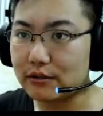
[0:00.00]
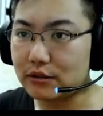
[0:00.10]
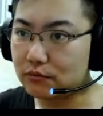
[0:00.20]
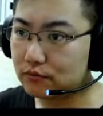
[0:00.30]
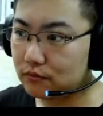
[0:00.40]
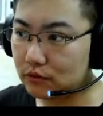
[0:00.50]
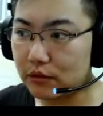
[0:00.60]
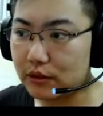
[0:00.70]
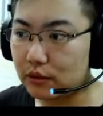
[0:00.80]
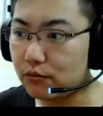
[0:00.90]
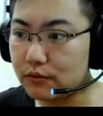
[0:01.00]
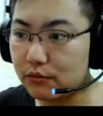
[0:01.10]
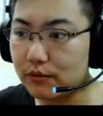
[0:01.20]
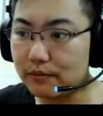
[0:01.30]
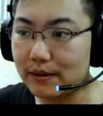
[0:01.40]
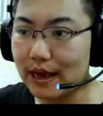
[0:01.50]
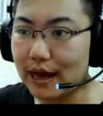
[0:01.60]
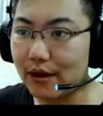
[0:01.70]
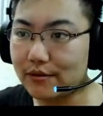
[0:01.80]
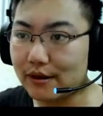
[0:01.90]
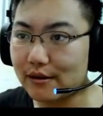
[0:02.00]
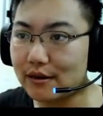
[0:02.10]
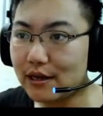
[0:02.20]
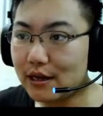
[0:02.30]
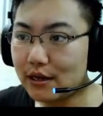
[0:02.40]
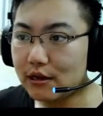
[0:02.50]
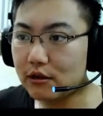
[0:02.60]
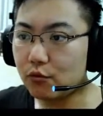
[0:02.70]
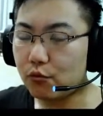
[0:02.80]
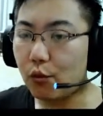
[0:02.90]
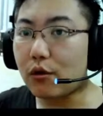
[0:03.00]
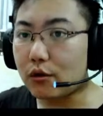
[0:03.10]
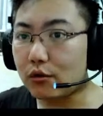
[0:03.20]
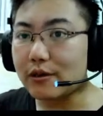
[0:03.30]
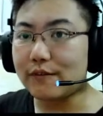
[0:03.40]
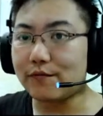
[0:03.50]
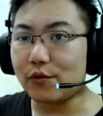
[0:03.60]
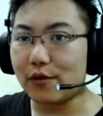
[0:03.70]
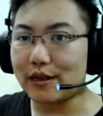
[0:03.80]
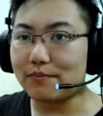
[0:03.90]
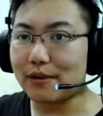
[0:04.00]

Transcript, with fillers: just don't, they don't, they wouldn't be out there looking for it.